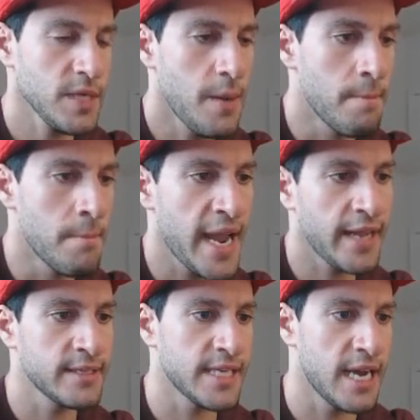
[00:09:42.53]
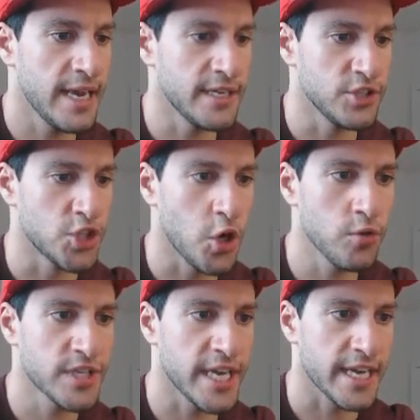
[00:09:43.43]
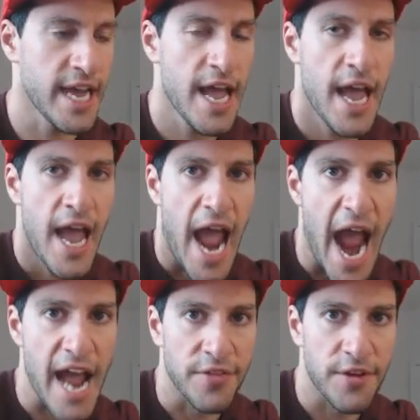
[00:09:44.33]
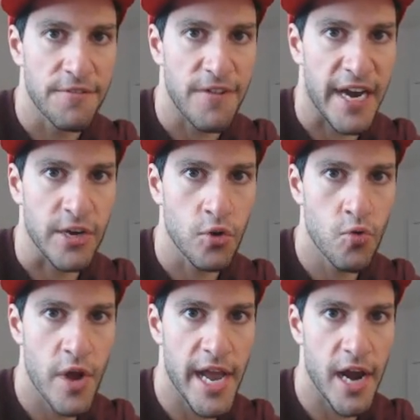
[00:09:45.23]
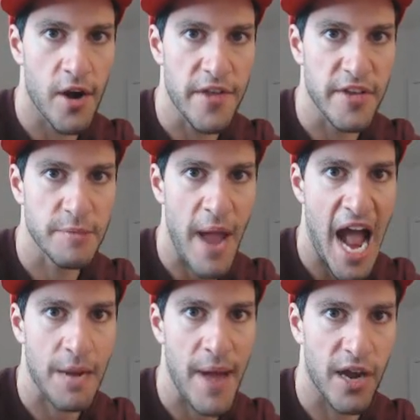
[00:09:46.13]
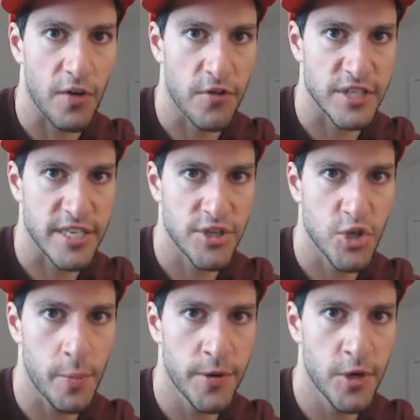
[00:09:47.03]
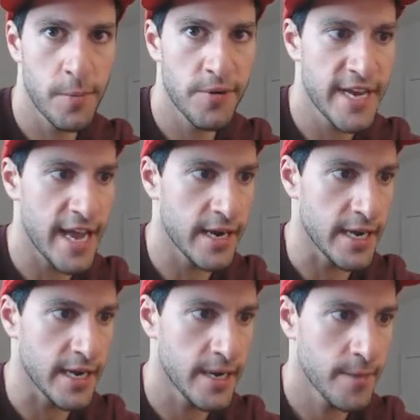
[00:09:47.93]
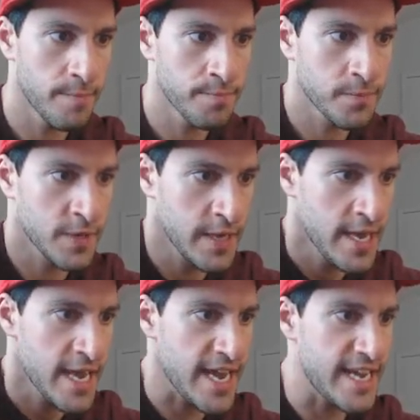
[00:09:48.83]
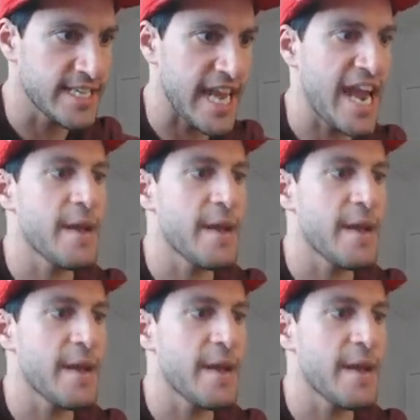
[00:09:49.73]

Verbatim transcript: Mantine, Joltik, and the final rare in this pack battle versus Super Duper Dani is a